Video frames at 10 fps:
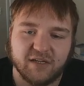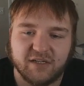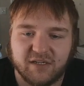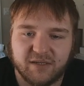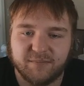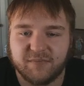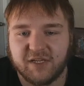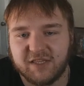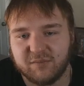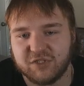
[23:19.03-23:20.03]

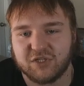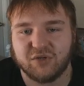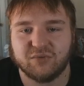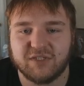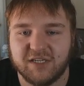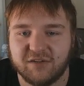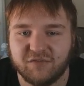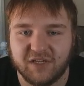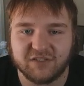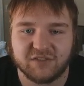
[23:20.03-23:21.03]
And then we just go 10 in the
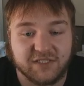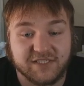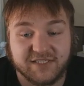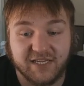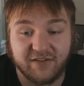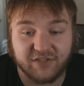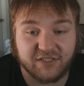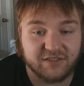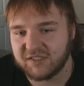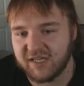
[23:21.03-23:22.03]
face.
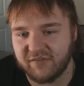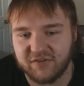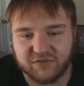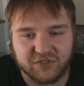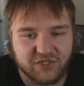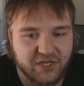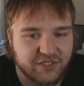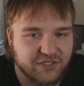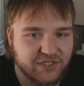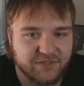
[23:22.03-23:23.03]
7 for
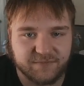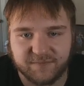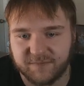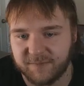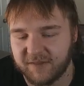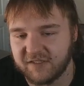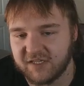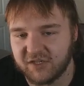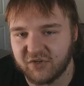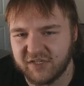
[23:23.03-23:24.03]
Sanji. That's
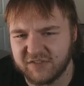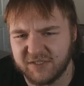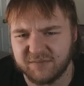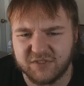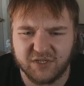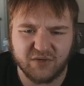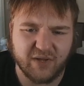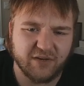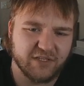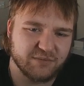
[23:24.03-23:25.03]
kind of crazy. So
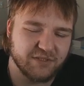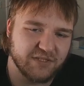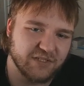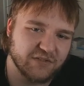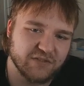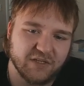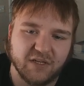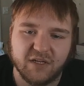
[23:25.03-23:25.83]
how do they split this?